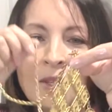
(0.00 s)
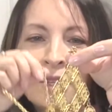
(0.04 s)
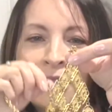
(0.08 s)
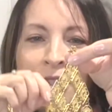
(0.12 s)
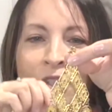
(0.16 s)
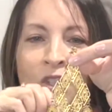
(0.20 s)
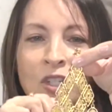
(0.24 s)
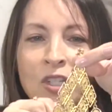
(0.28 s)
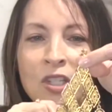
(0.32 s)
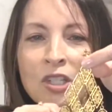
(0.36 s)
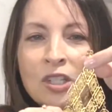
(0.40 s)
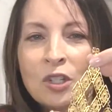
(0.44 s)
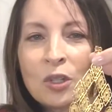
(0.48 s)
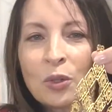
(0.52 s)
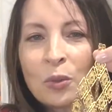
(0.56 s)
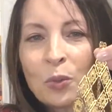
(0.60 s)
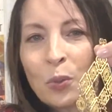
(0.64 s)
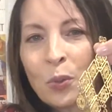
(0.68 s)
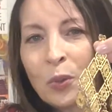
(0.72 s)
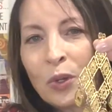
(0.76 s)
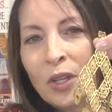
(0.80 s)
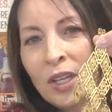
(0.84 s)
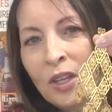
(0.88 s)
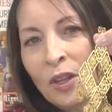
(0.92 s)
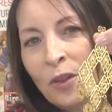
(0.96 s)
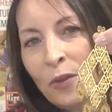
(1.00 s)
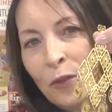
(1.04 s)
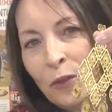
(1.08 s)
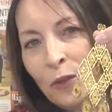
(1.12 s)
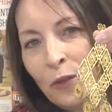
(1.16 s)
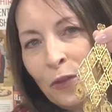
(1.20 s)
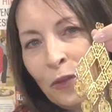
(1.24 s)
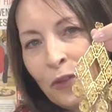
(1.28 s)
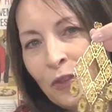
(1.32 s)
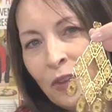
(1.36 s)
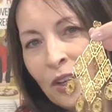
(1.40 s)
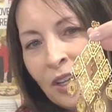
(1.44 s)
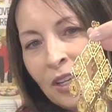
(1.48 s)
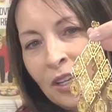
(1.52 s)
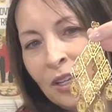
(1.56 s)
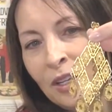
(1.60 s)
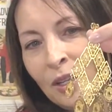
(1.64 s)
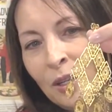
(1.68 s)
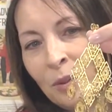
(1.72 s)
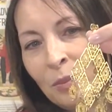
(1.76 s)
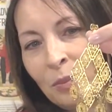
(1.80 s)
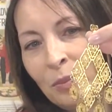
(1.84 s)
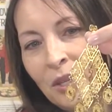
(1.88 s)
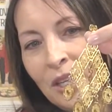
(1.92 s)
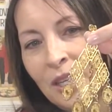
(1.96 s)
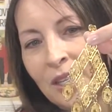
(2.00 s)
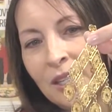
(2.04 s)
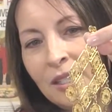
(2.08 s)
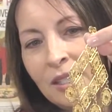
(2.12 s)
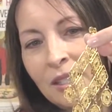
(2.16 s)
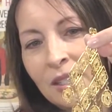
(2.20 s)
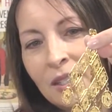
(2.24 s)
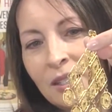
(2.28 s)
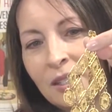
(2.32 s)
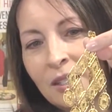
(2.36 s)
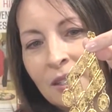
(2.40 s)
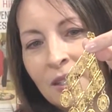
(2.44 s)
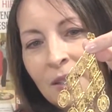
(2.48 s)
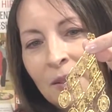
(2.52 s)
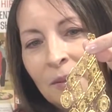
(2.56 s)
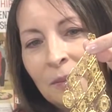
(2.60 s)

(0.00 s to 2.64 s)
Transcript: Just a real fun piece.